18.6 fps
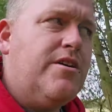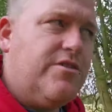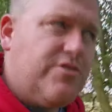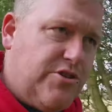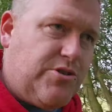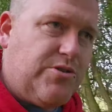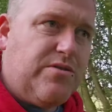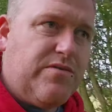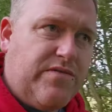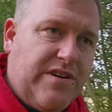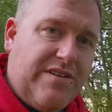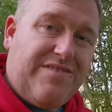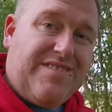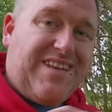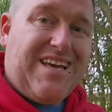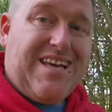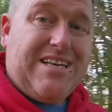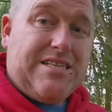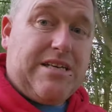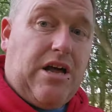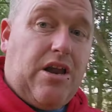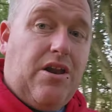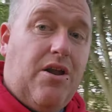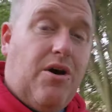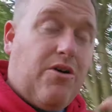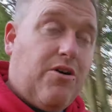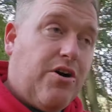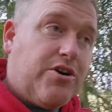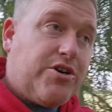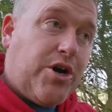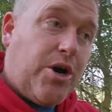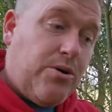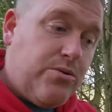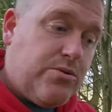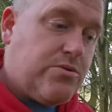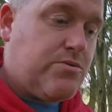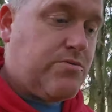250 is along a
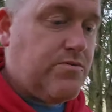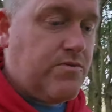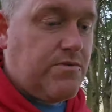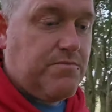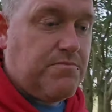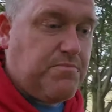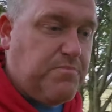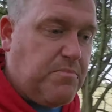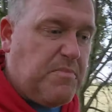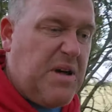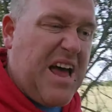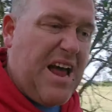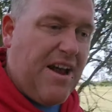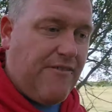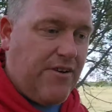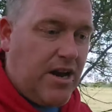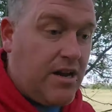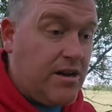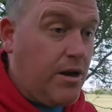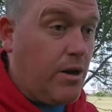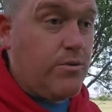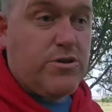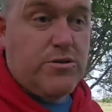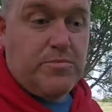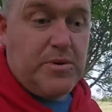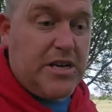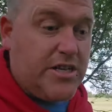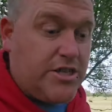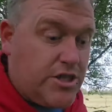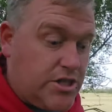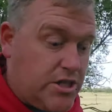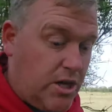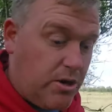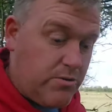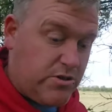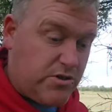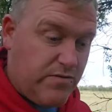coast area, loads of beaches,
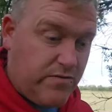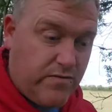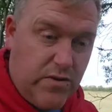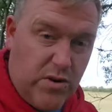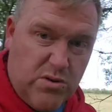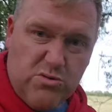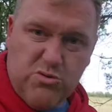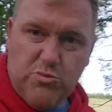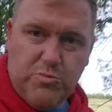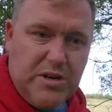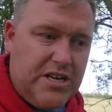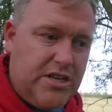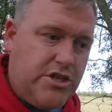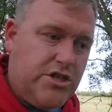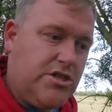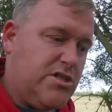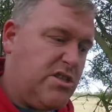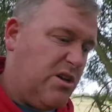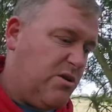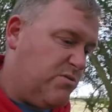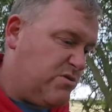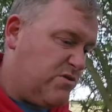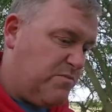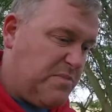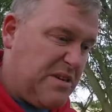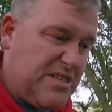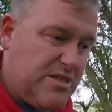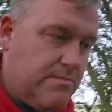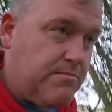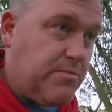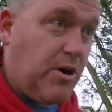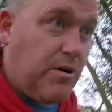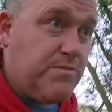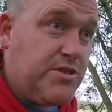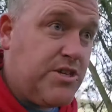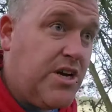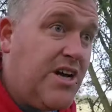loads of fossil beaches, loads of bits and
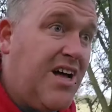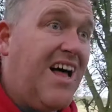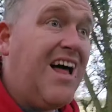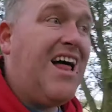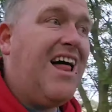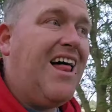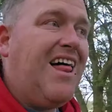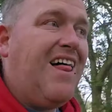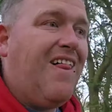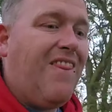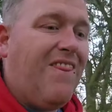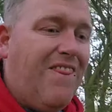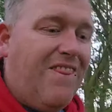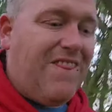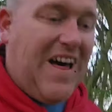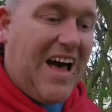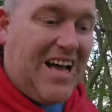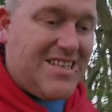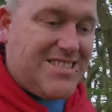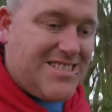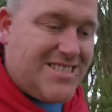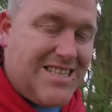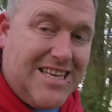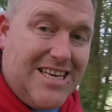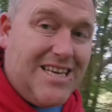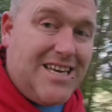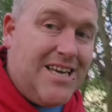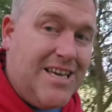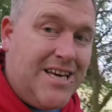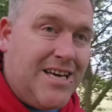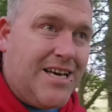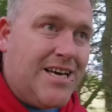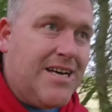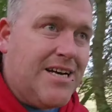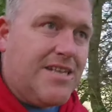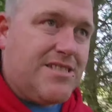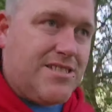bobs. That's the
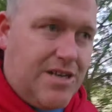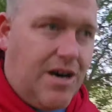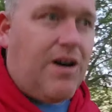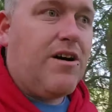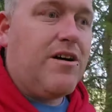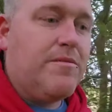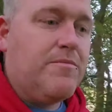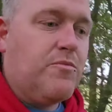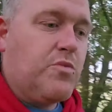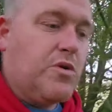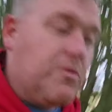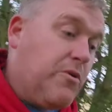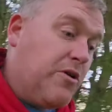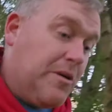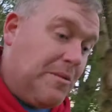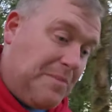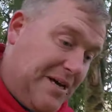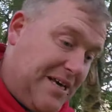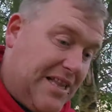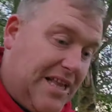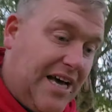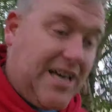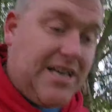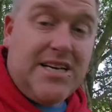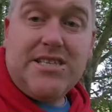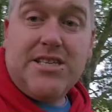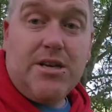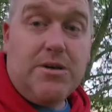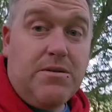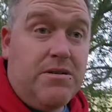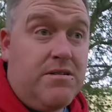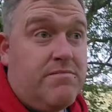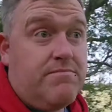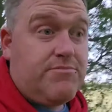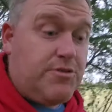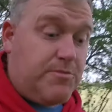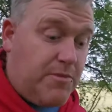time we want to be there. So
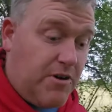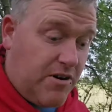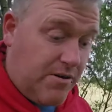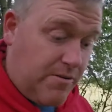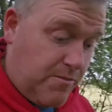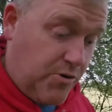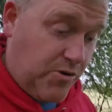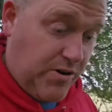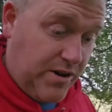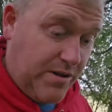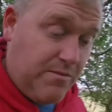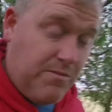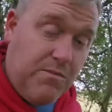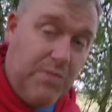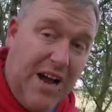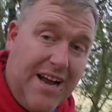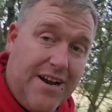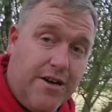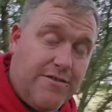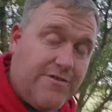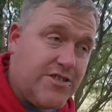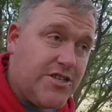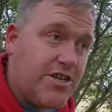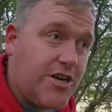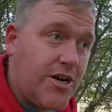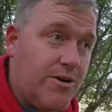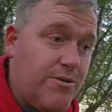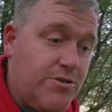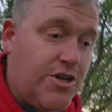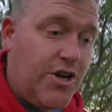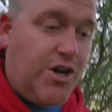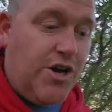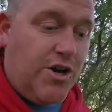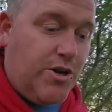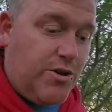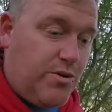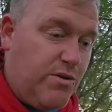tomorrow morning, head over to the coast,
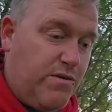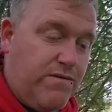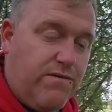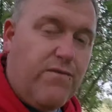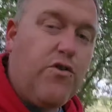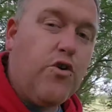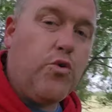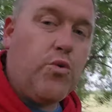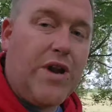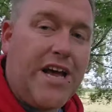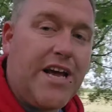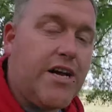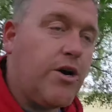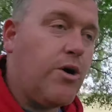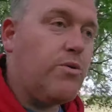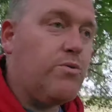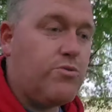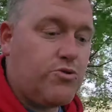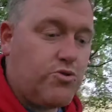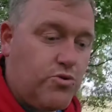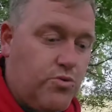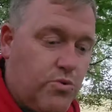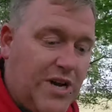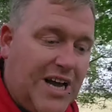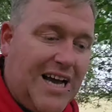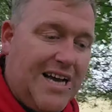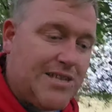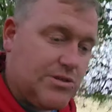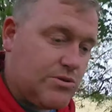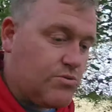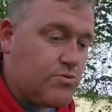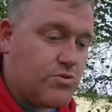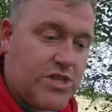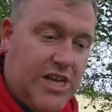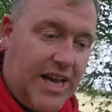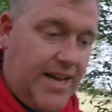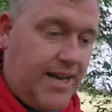do a full day coastal,
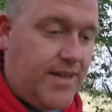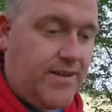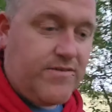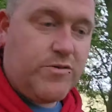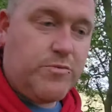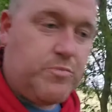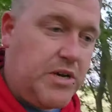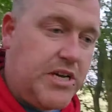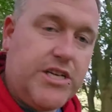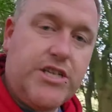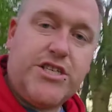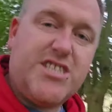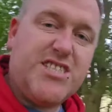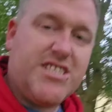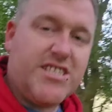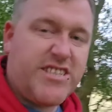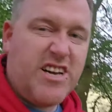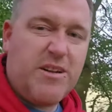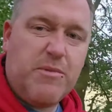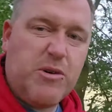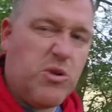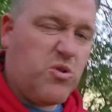castles, caves, beaches. It's going to be